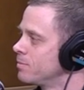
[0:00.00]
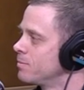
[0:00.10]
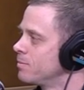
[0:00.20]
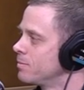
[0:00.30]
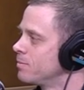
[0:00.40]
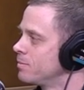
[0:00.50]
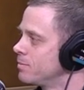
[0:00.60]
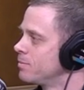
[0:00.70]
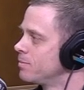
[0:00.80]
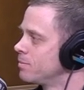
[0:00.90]

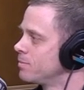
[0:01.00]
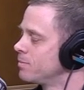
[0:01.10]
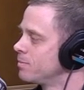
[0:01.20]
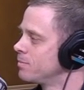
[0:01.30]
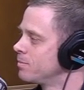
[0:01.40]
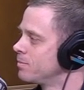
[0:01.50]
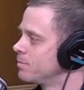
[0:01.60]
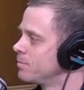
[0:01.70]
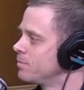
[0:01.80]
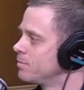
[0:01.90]

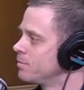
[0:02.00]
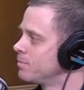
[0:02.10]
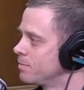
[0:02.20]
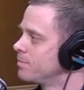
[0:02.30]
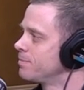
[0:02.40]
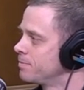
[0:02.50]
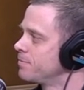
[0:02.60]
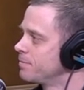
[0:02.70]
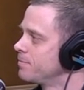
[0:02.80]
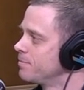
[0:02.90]

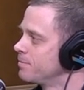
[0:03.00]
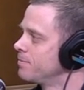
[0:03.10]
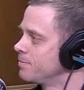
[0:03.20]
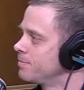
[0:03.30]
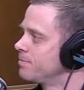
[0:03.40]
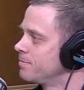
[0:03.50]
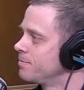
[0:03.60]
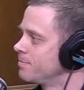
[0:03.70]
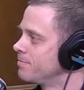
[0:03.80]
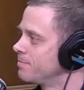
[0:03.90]

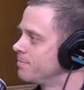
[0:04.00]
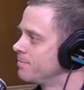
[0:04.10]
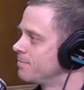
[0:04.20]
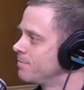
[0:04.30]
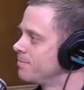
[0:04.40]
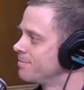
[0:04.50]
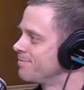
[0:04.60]
(not speaking)